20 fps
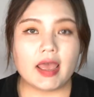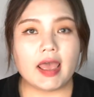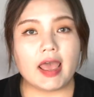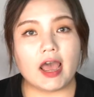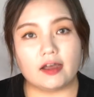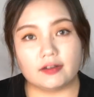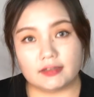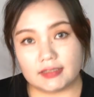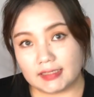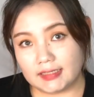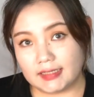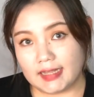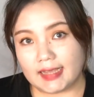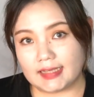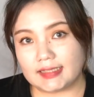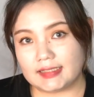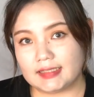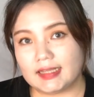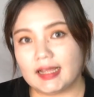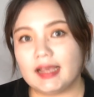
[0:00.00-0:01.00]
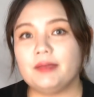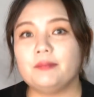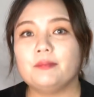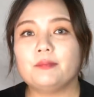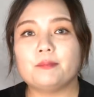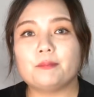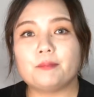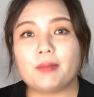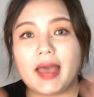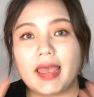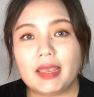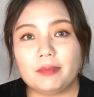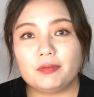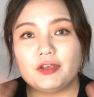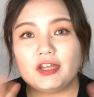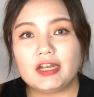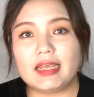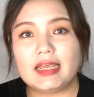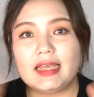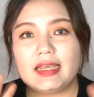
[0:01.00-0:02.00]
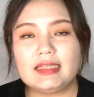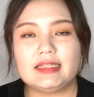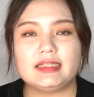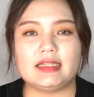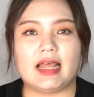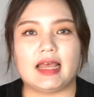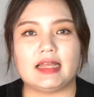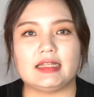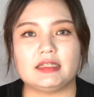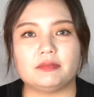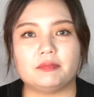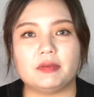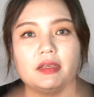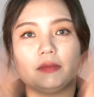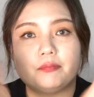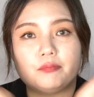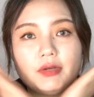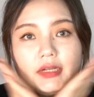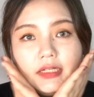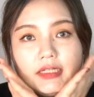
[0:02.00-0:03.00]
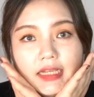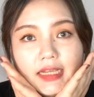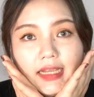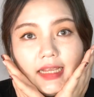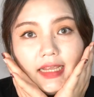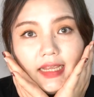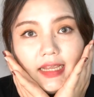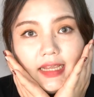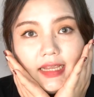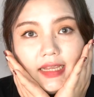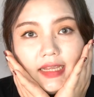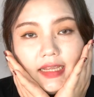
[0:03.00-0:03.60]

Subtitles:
Until next time, bye beauties, let's be pretty!